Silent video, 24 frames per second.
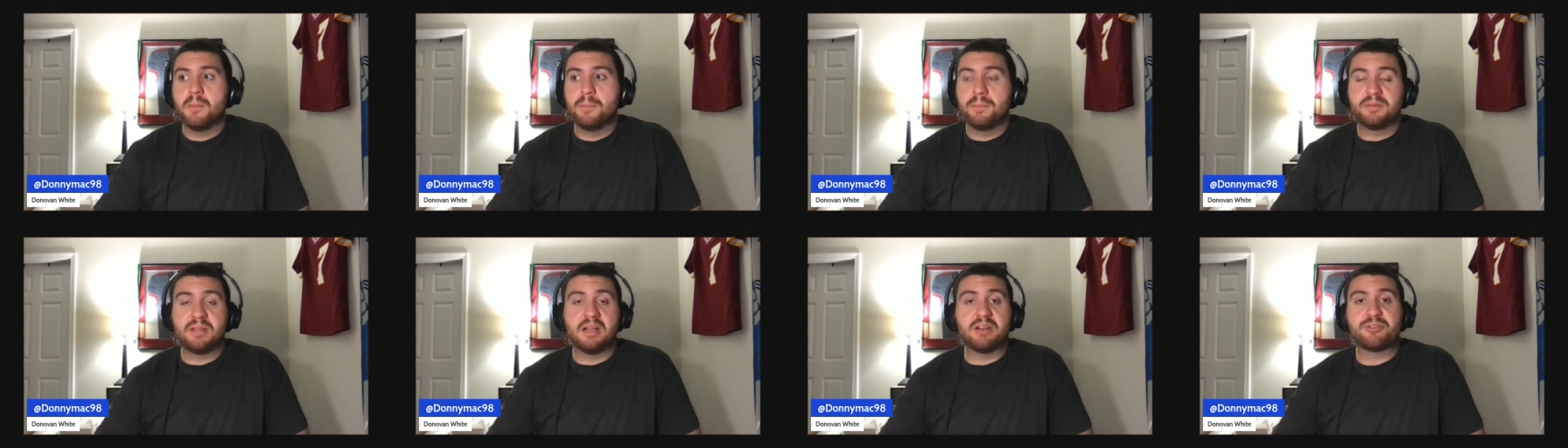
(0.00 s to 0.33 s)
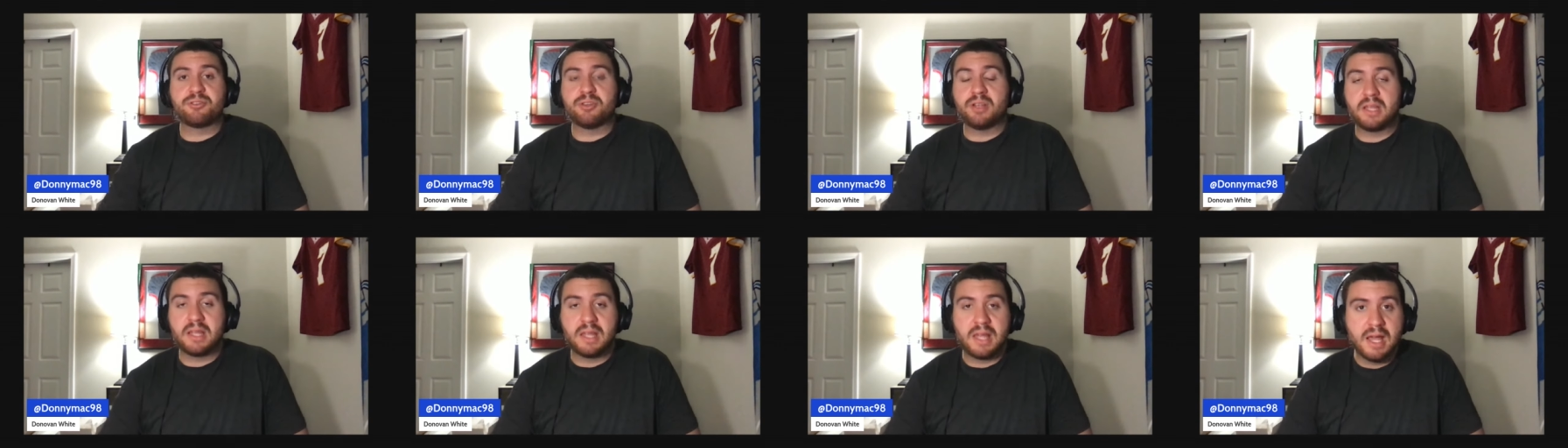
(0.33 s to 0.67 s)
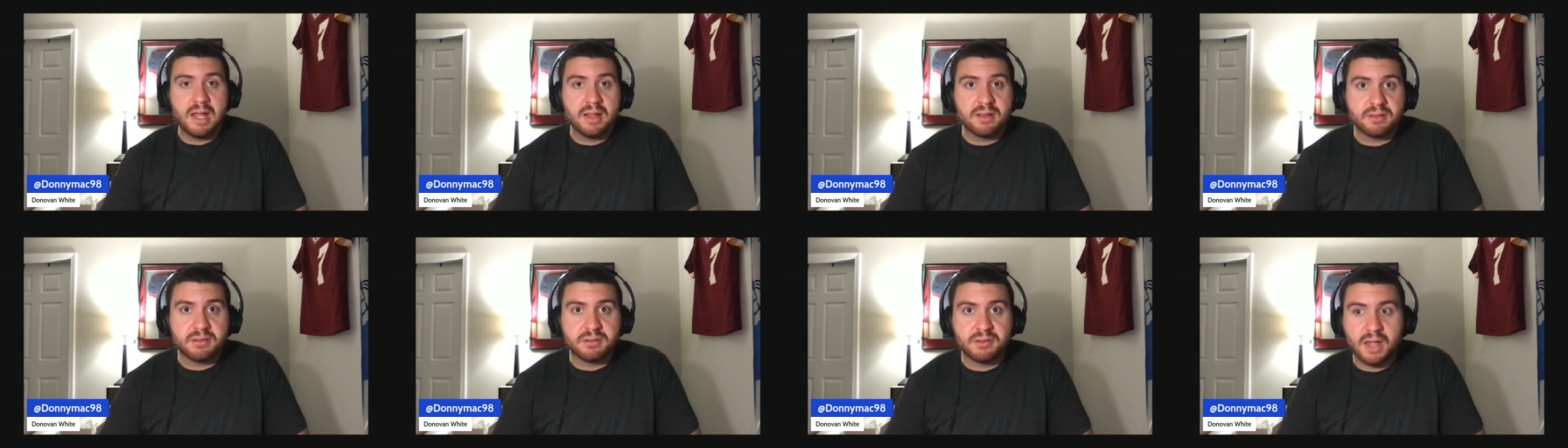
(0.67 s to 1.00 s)
potentially
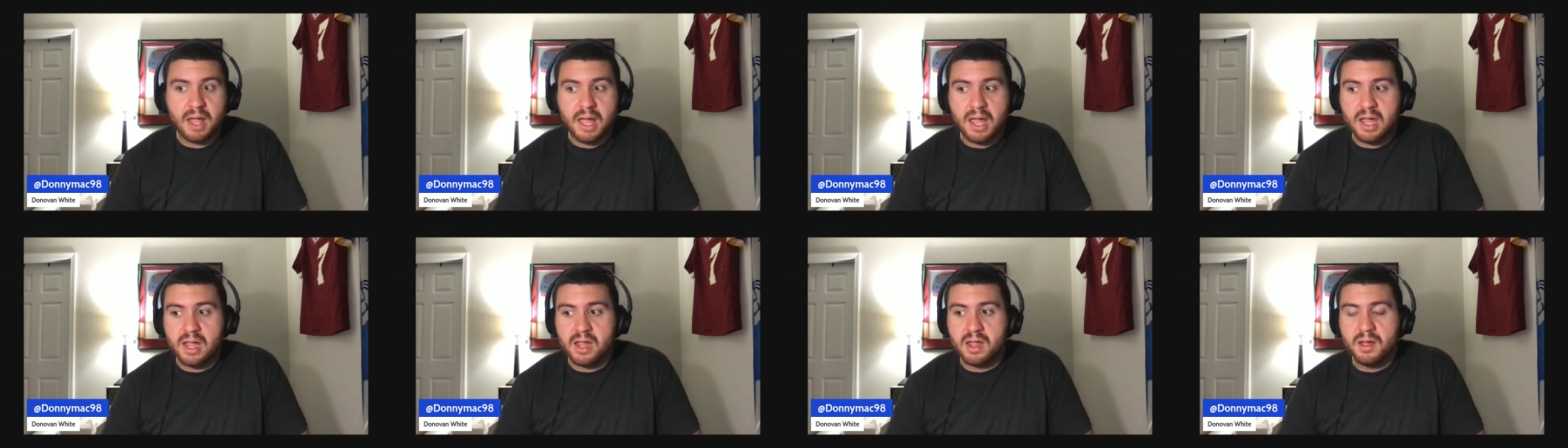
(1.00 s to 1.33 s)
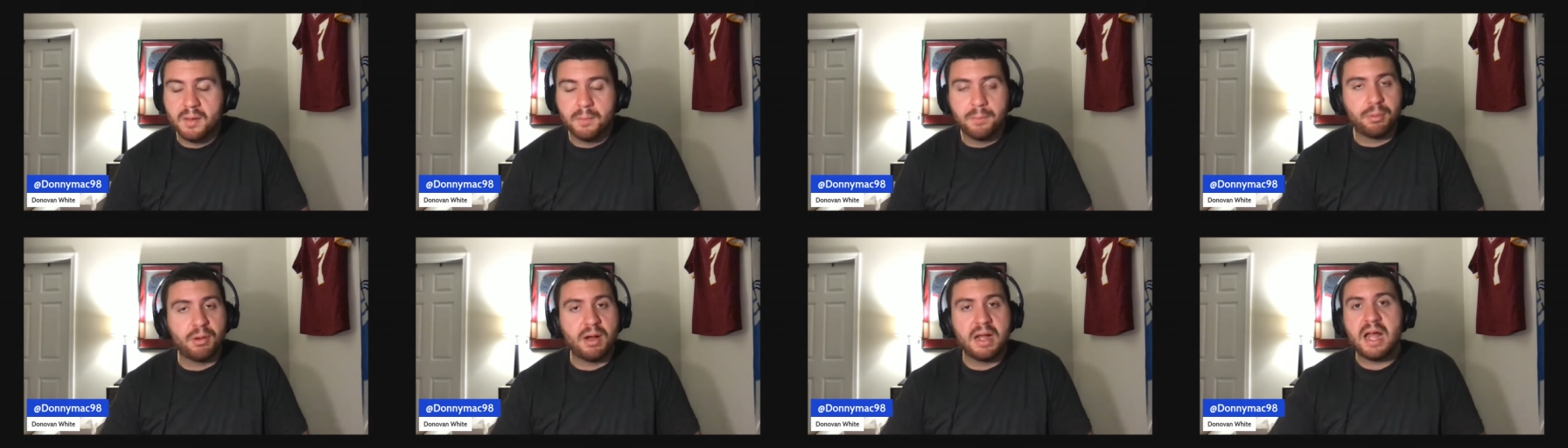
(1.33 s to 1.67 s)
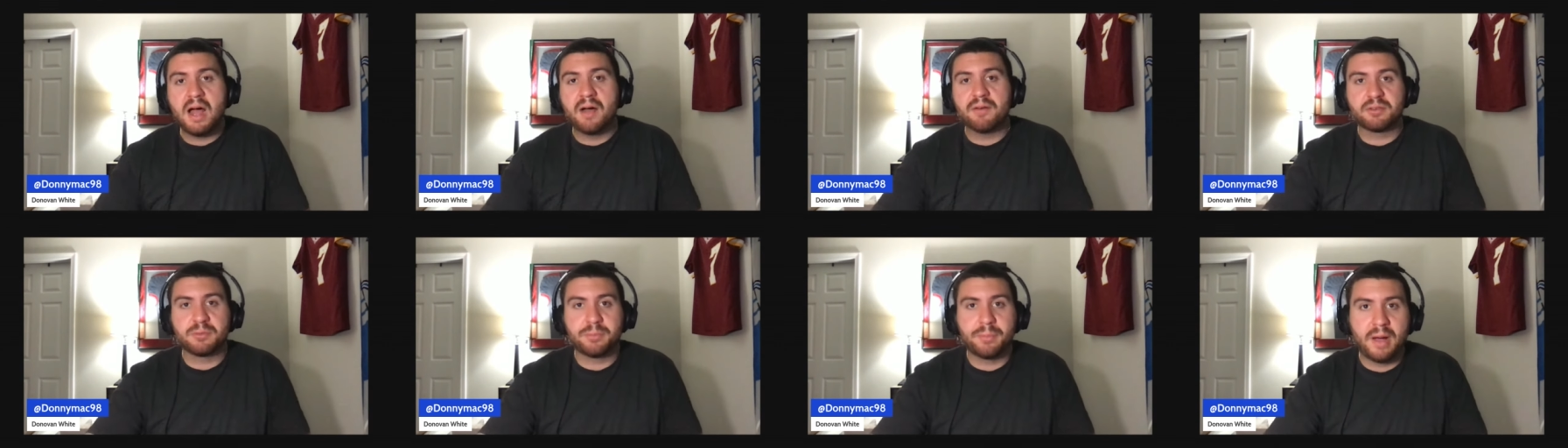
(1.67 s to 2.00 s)
gets a
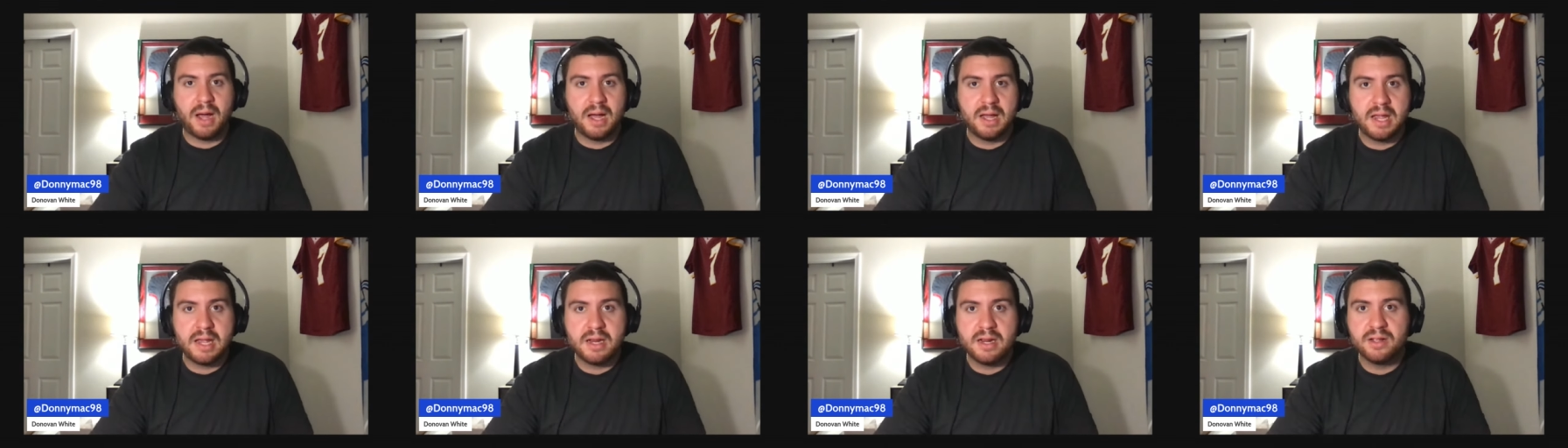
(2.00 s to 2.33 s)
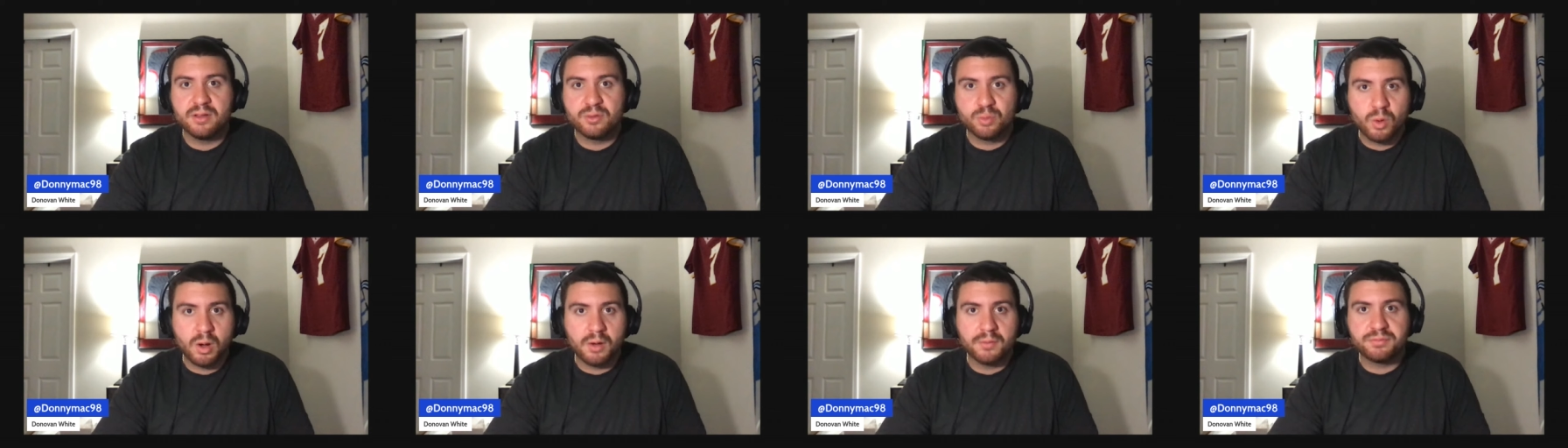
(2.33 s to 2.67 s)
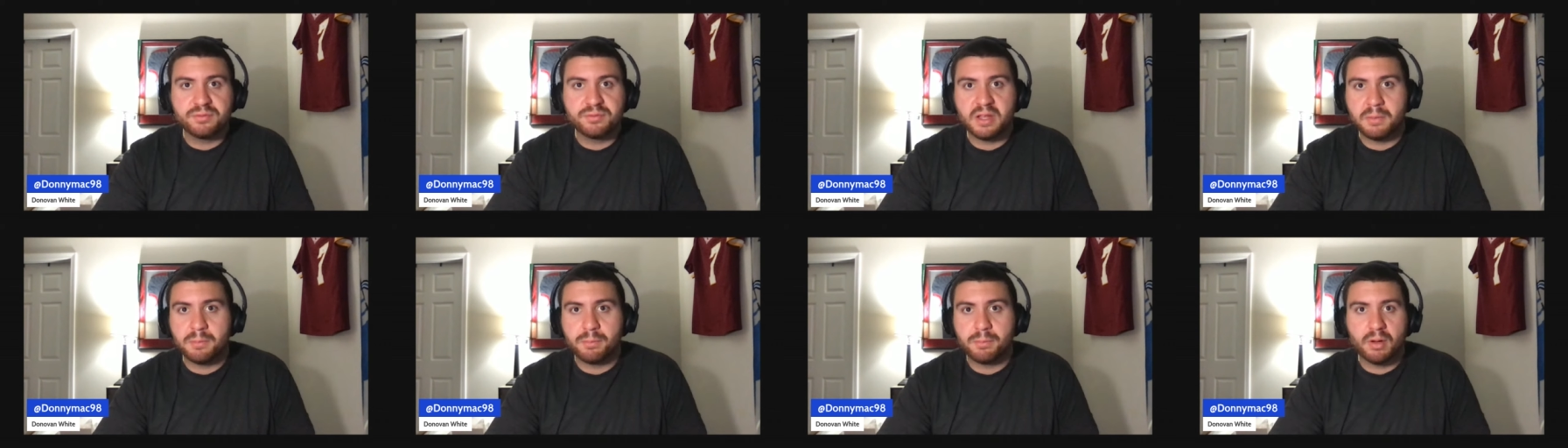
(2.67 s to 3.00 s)
playoff spot in a
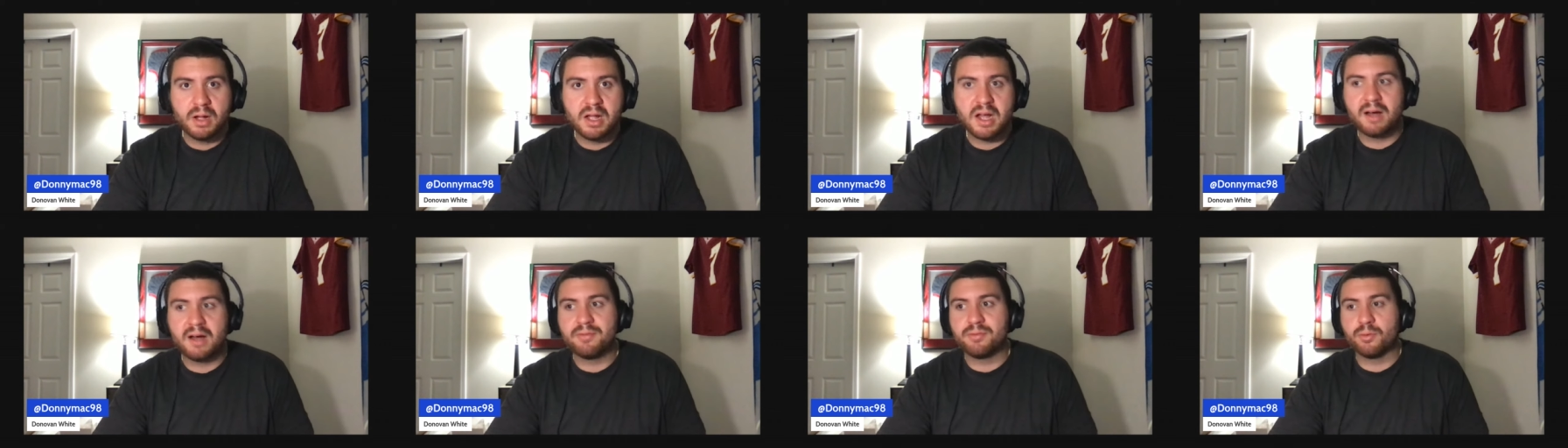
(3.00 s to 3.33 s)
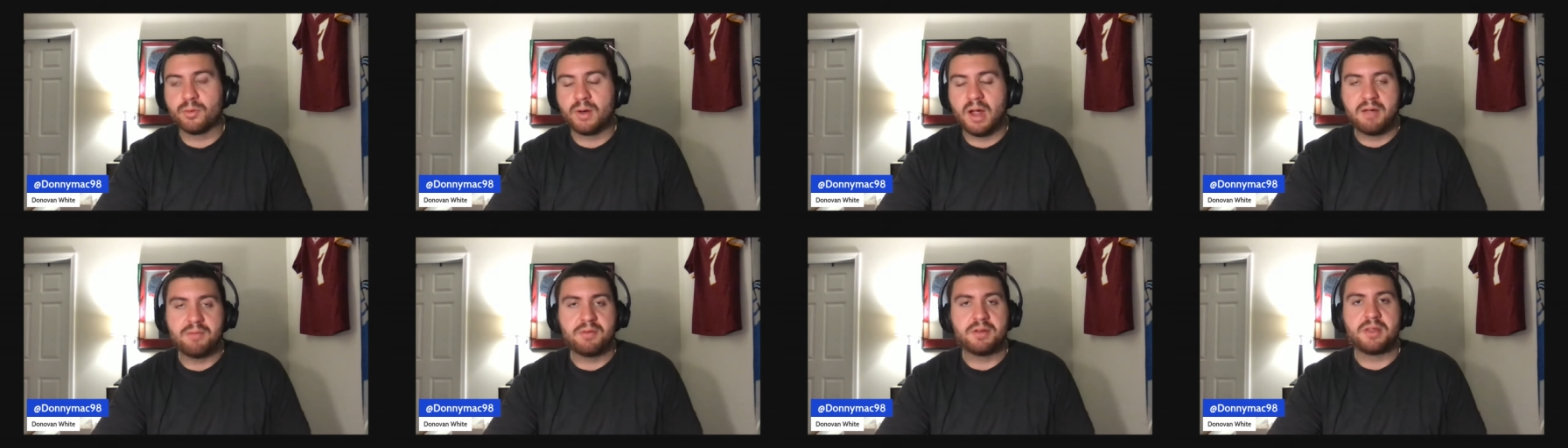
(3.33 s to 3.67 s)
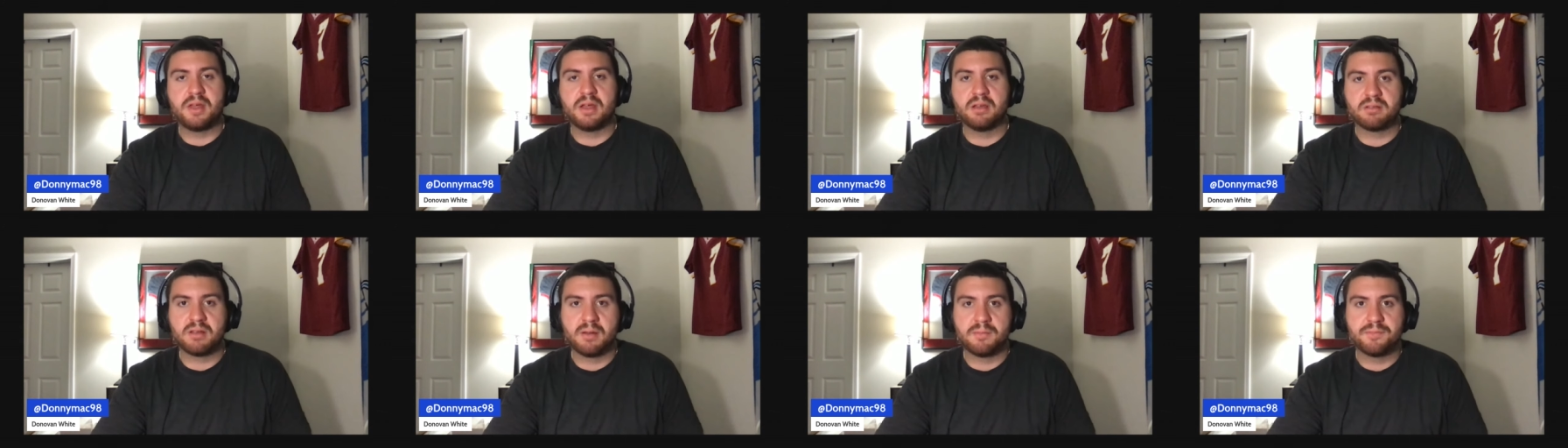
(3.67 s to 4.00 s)
12 team playoff where
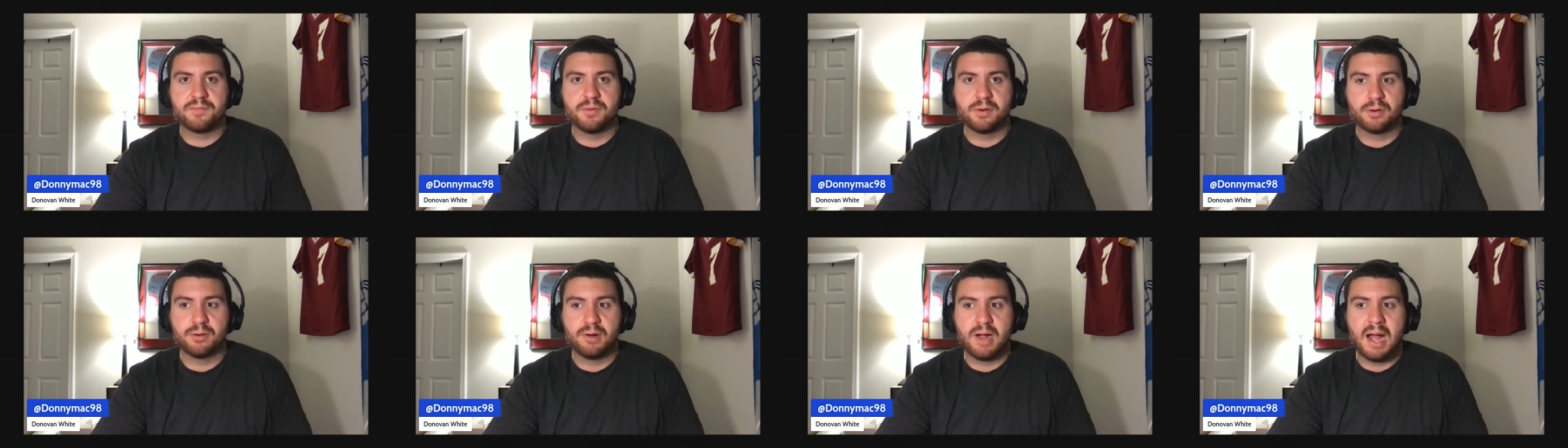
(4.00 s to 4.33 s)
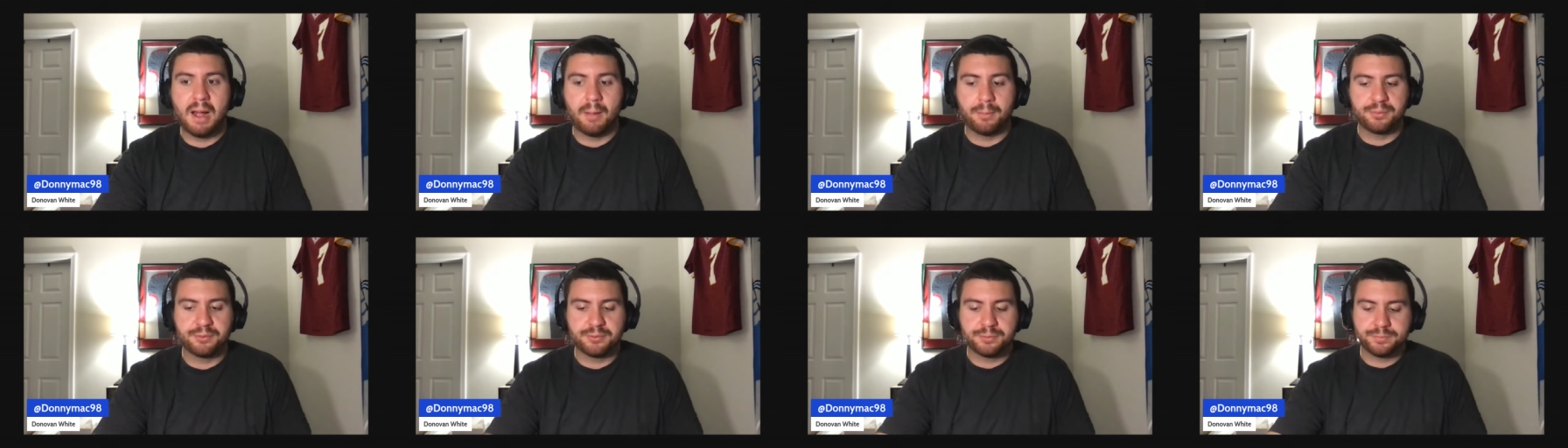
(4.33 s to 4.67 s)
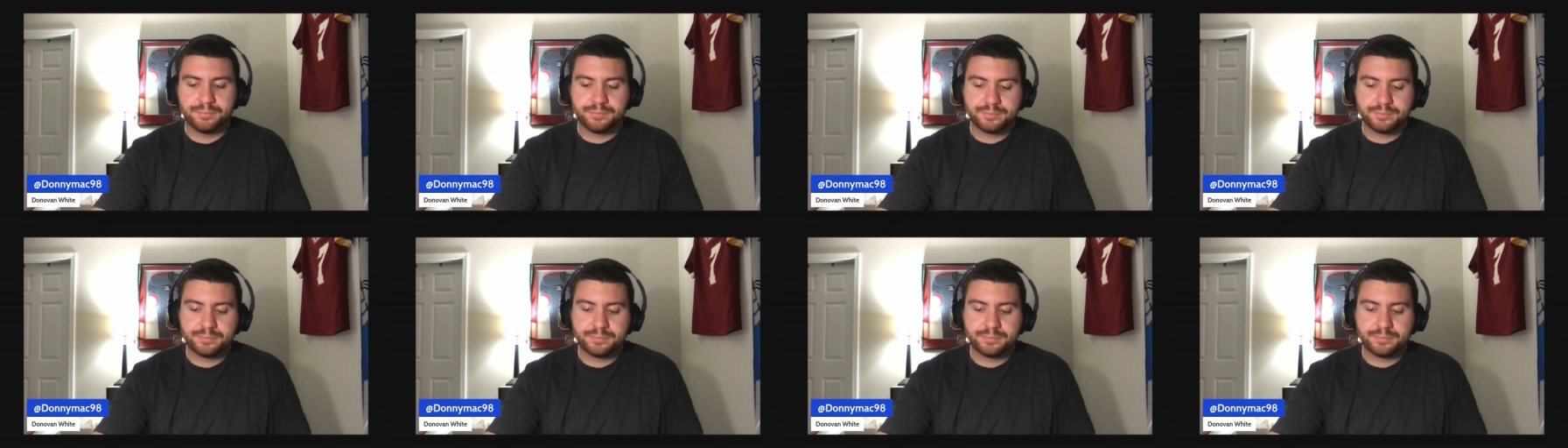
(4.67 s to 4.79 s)
everything's up for grabs